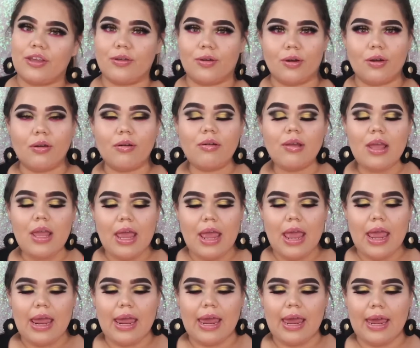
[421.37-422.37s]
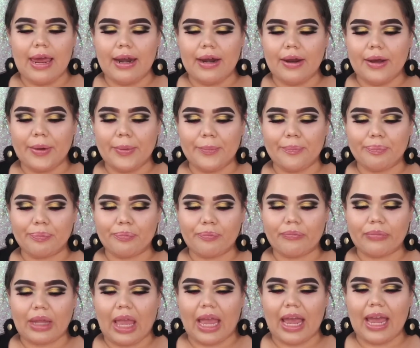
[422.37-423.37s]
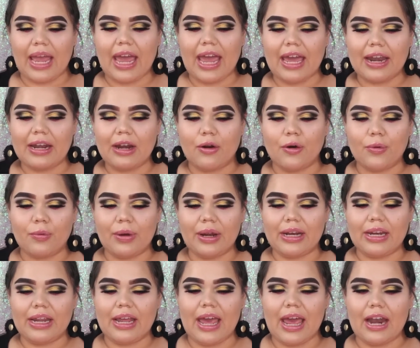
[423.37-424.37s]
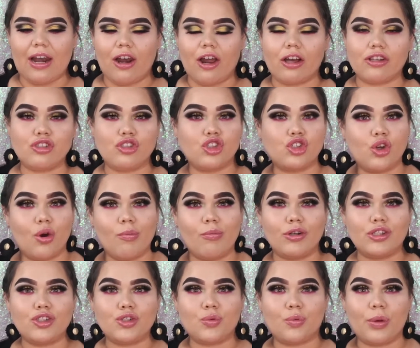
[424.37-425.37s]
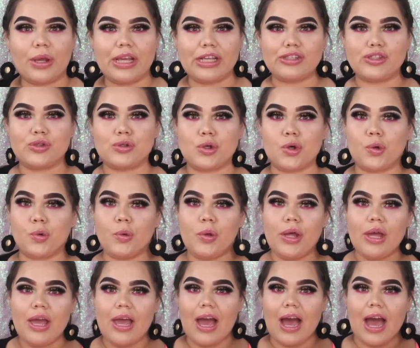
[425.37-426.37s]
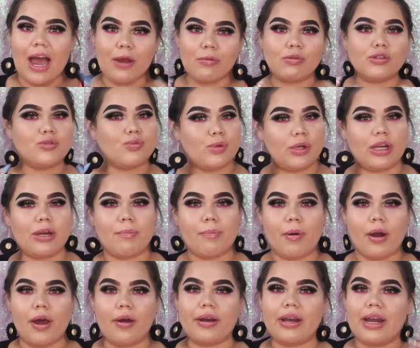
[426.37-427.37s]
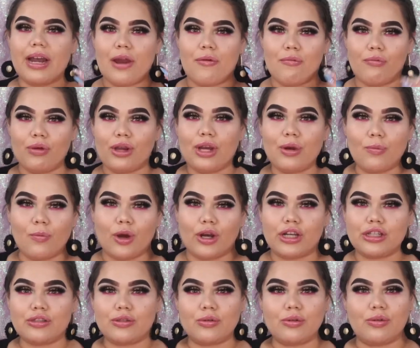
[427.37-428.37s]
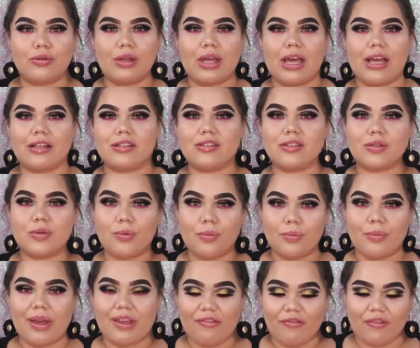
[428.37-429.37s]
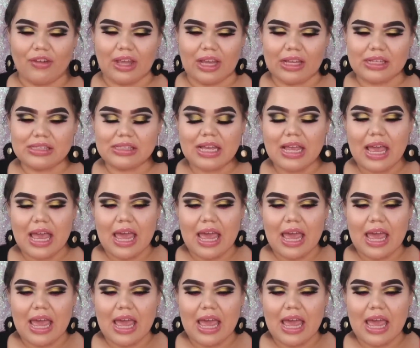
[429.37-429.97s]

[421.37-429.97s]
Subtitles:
you know. And I had already lost so much weight, so I was really proud, and I really wanted to do that to my face,